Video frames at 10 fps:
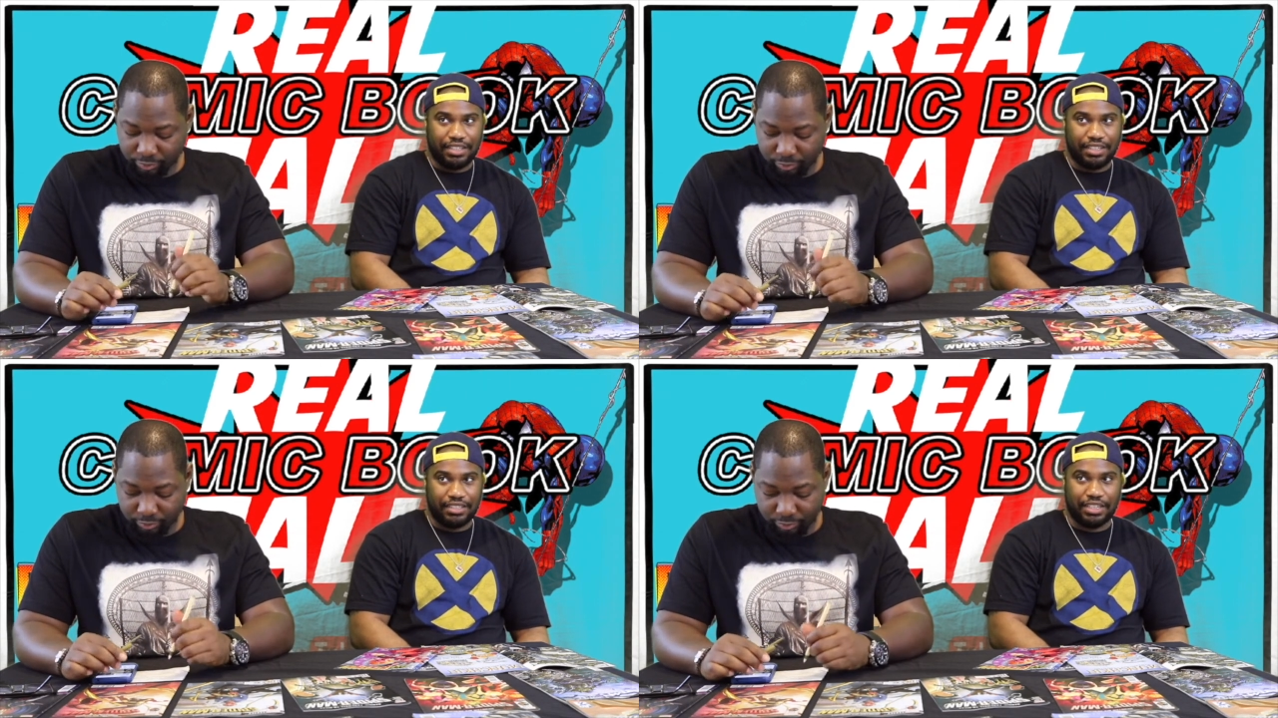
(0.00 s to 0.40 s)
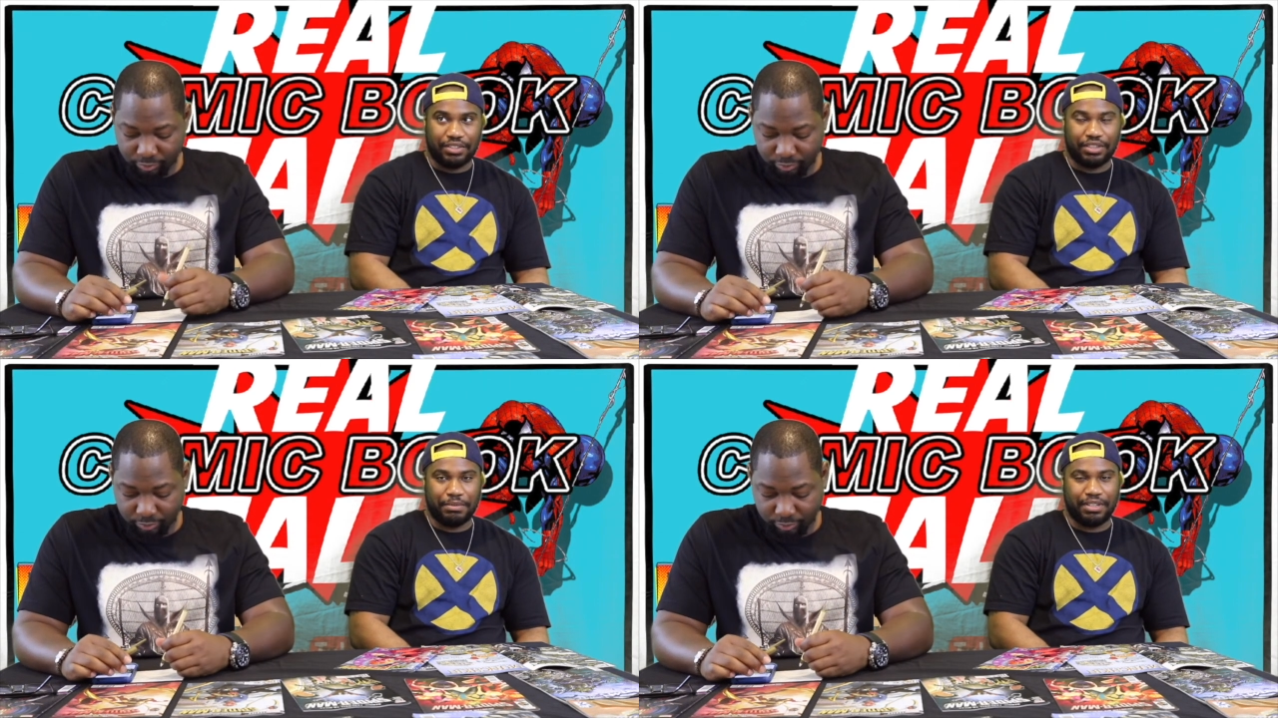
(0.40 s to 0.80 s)
Speaker 1: It's not
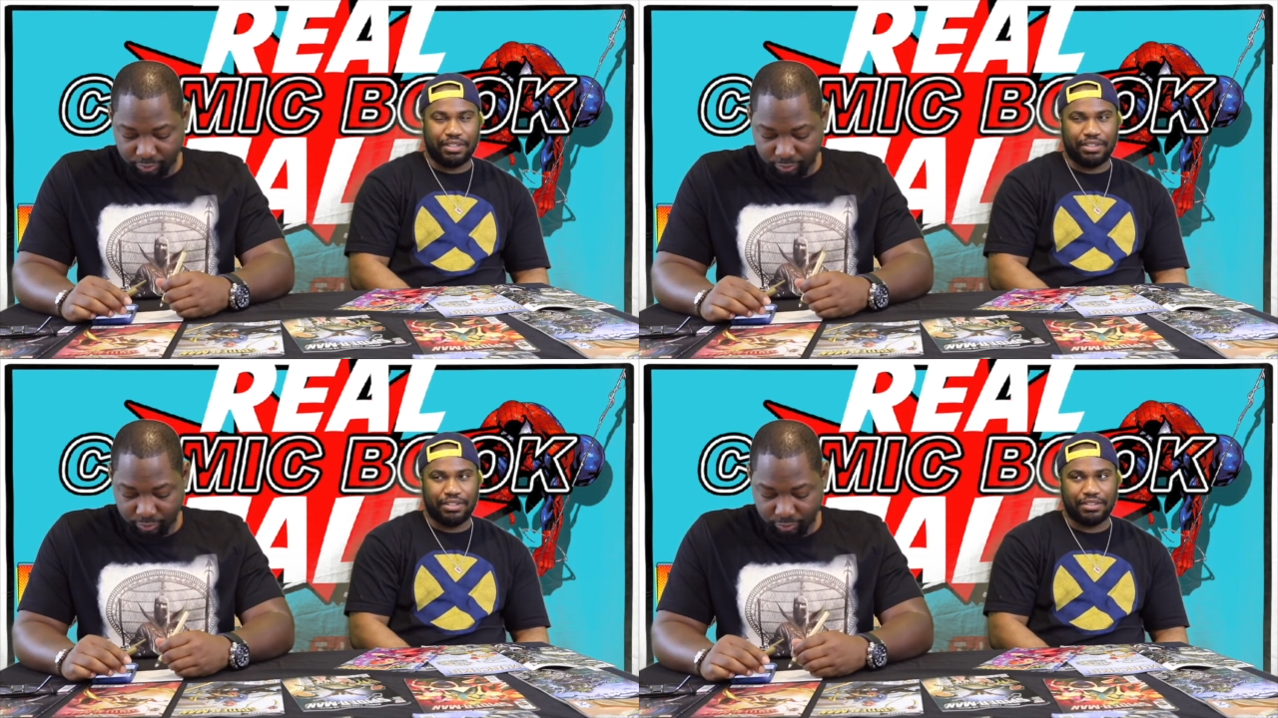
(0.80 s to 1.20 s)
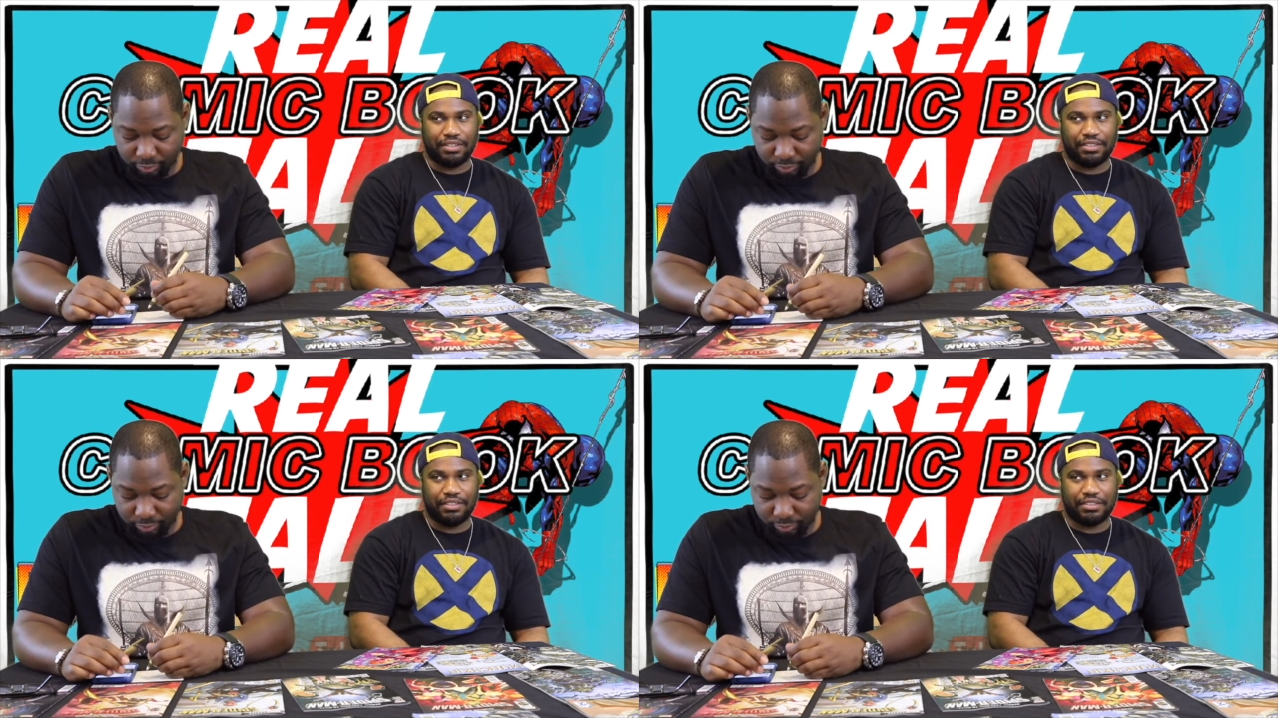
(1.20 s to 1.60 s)
gonna be called
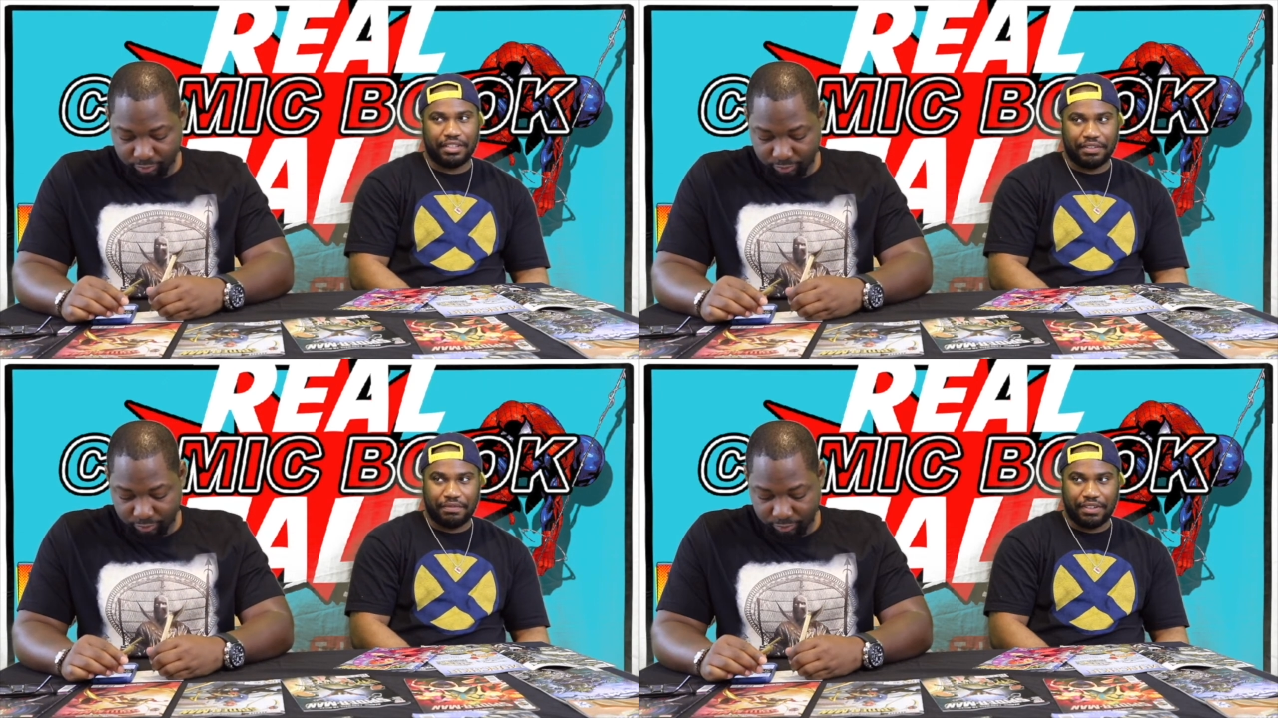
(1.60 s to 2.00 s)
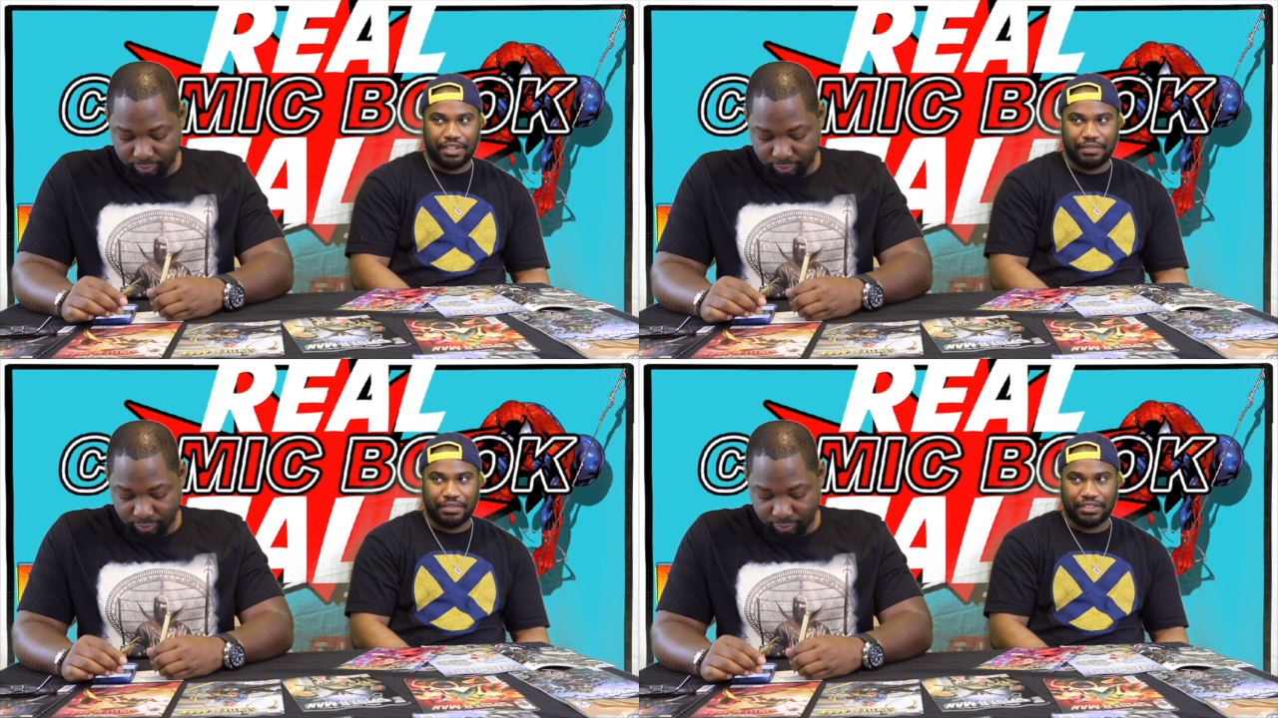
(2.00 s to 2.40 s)
if,
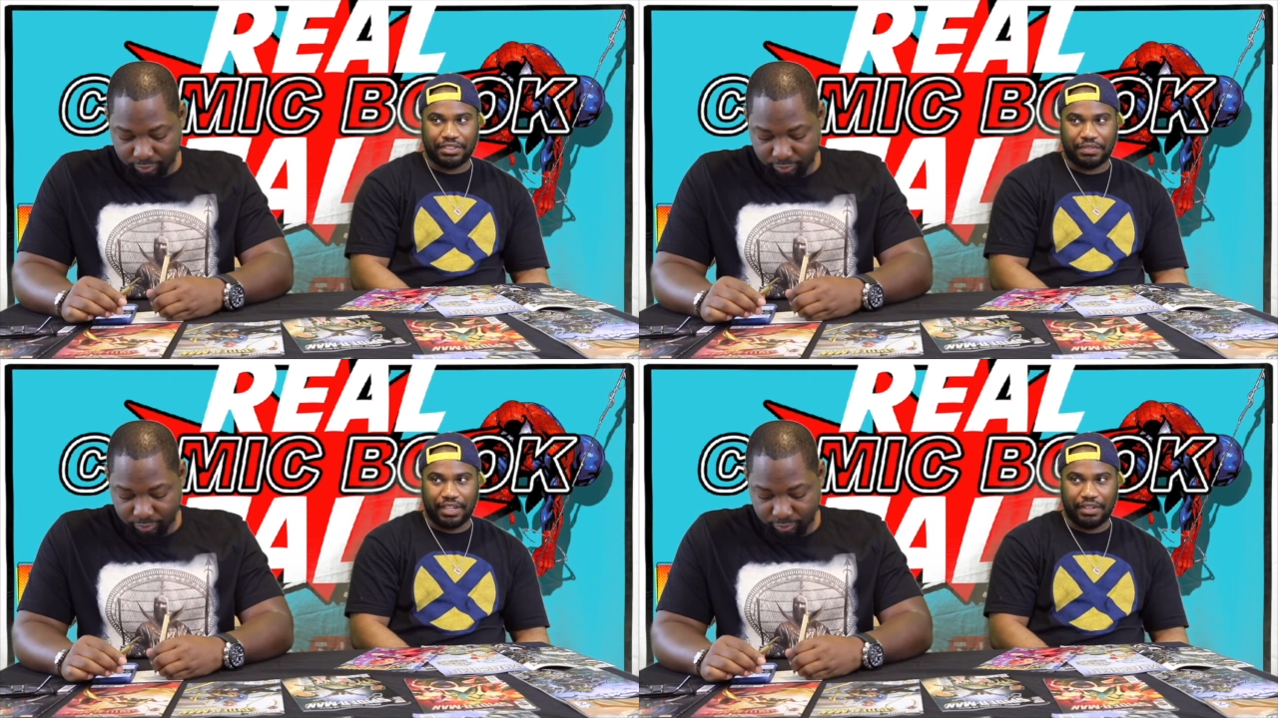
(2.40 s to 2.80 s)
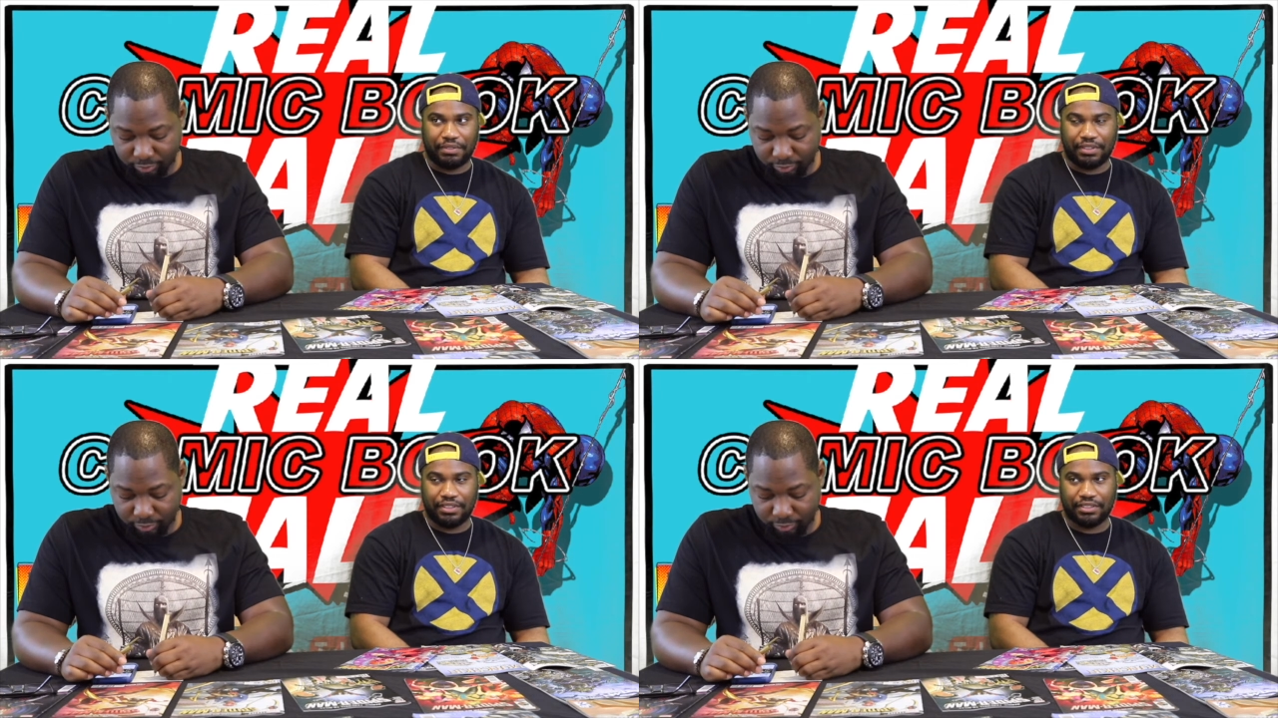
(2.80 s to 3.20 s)
uh, Avengers
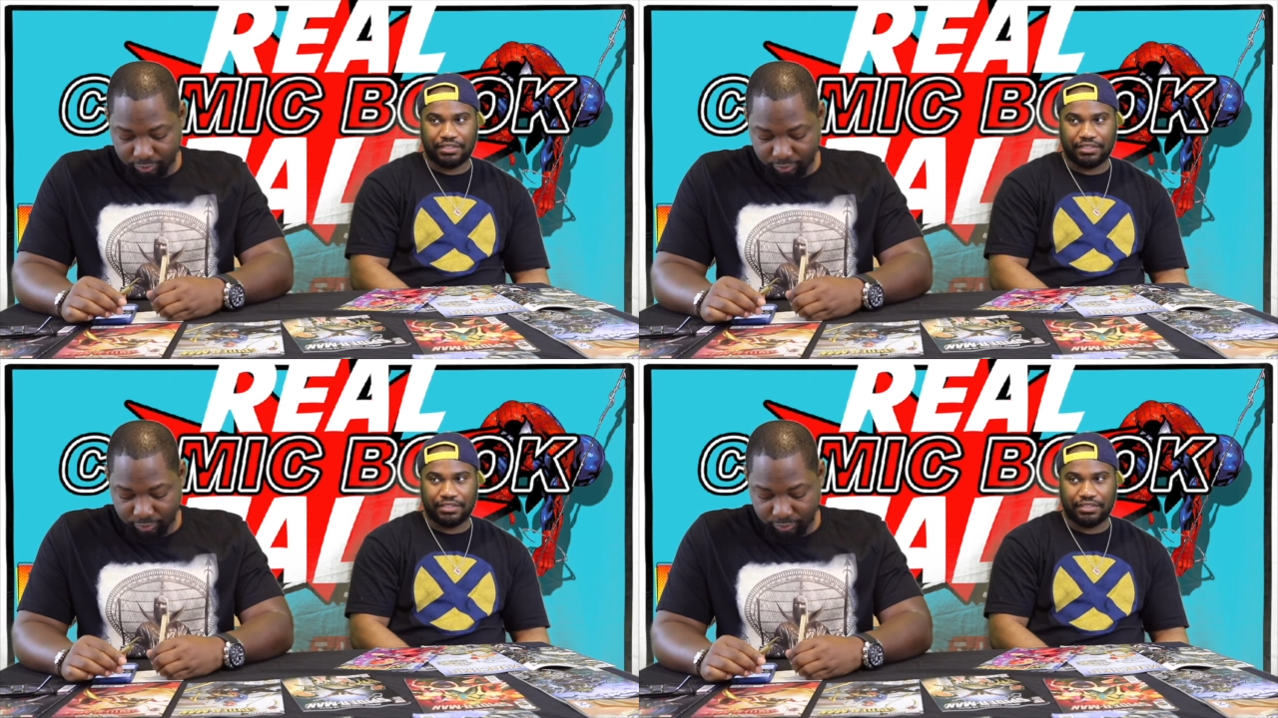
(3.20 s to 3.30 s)
Forever.